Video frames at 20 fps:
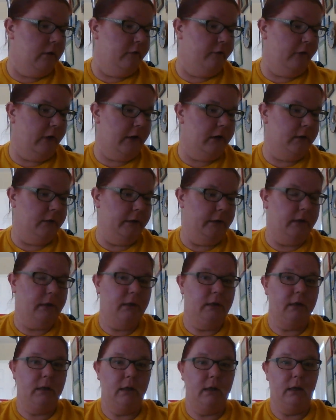Finally,
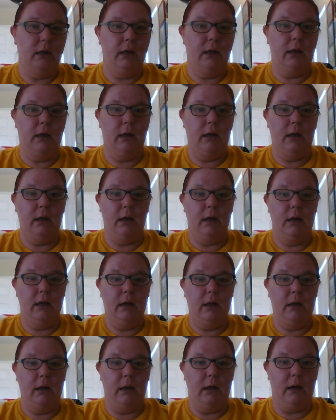
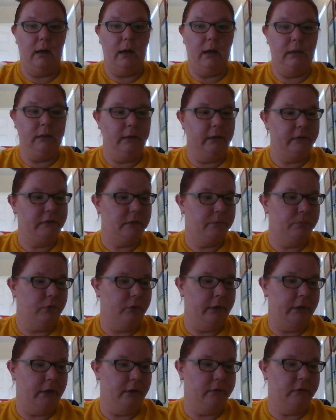I'd like to
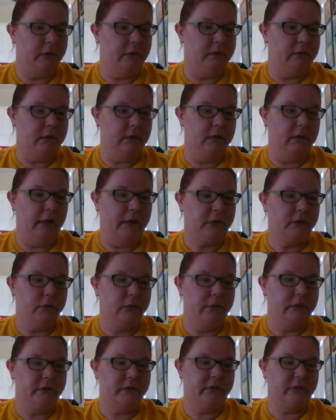point out that the
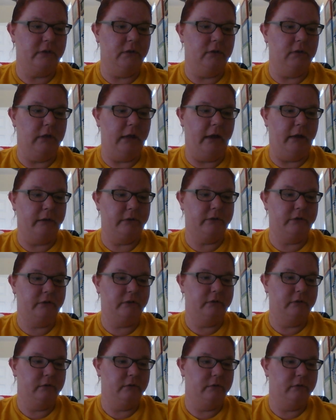electorate still
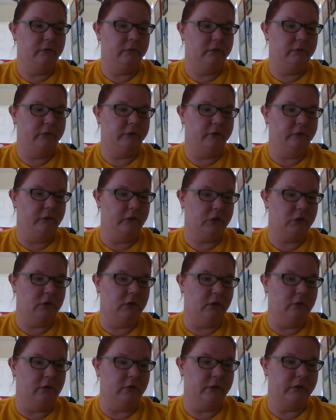lacks sufficient
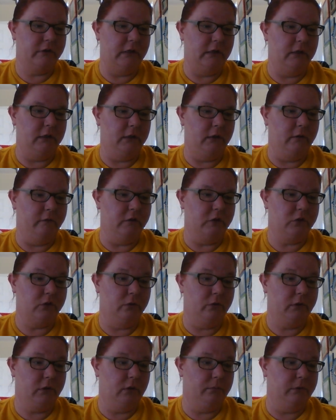understanding of the
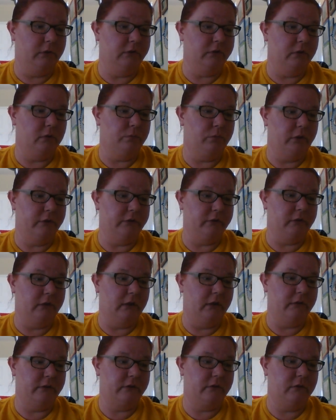shortcomings of the present
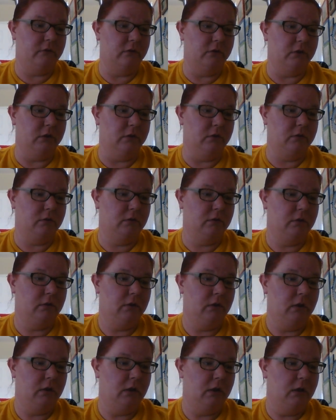Constitution
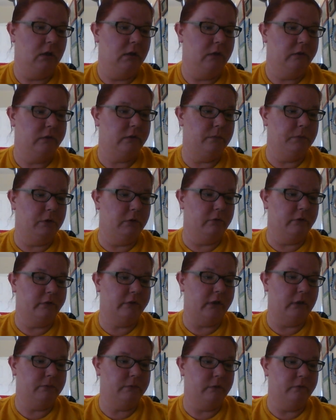to be
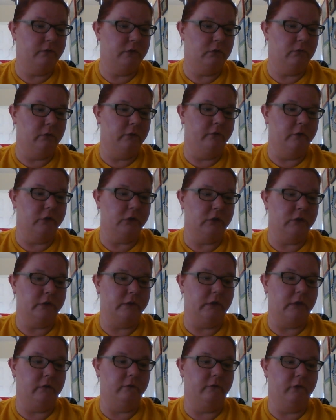receptive to revisions
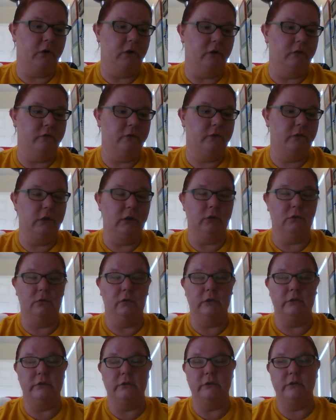that involve
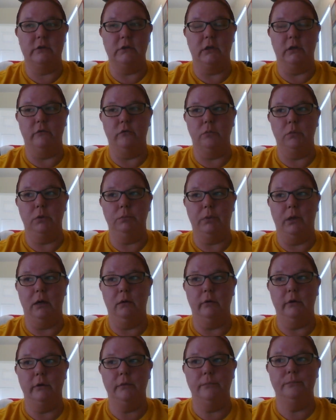increases to government
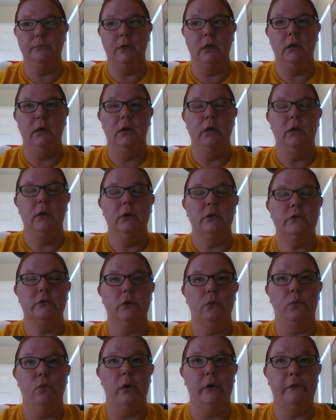power.
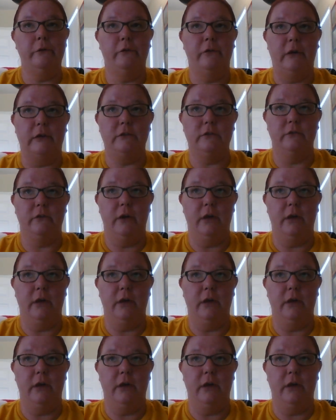So one effect of